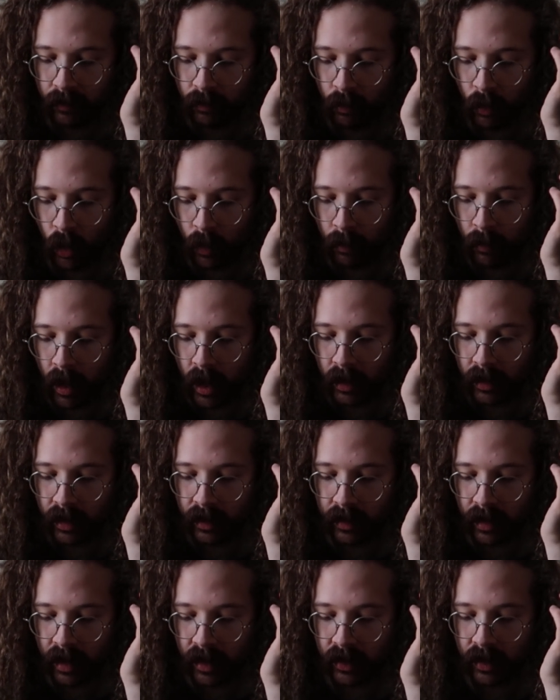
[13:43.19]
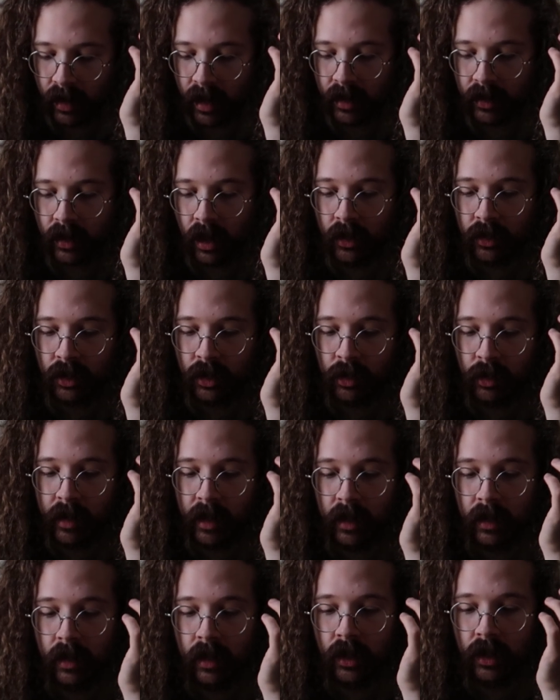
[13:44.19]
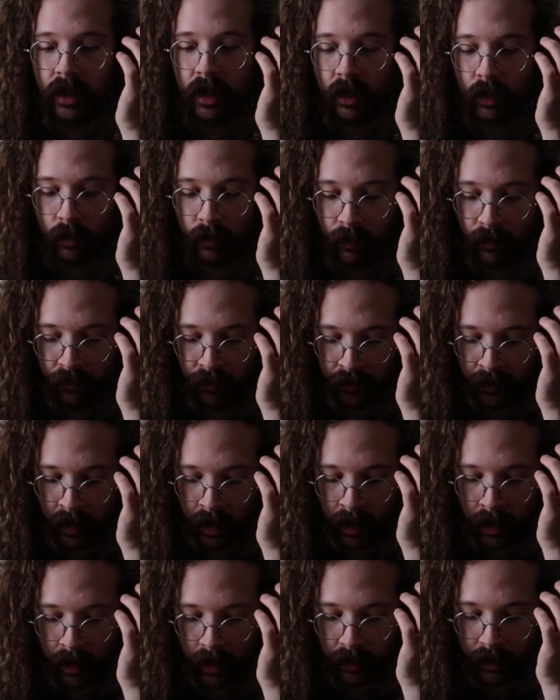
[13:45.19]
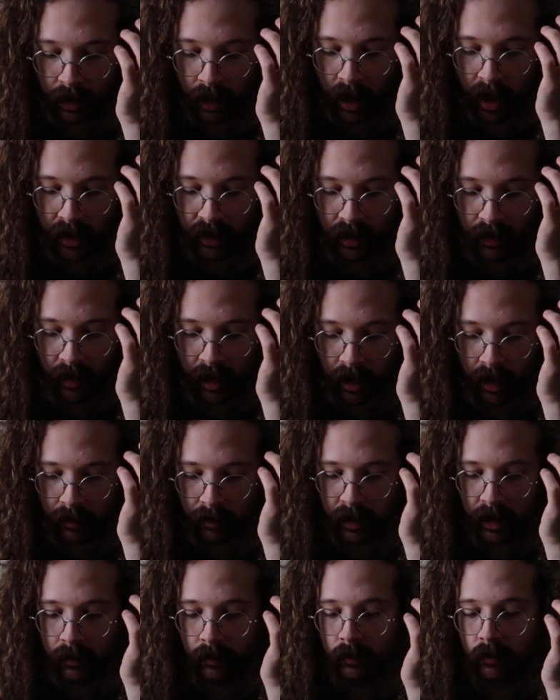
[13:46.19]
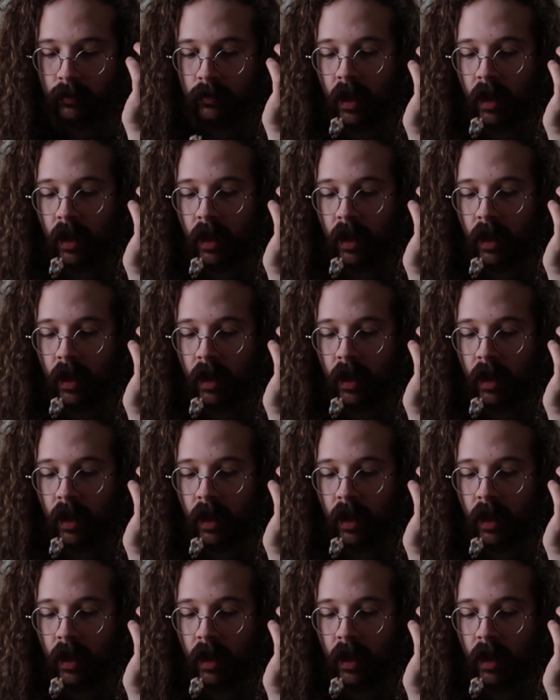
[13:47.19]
more mild in taste, less concentrated, because they're not as developed.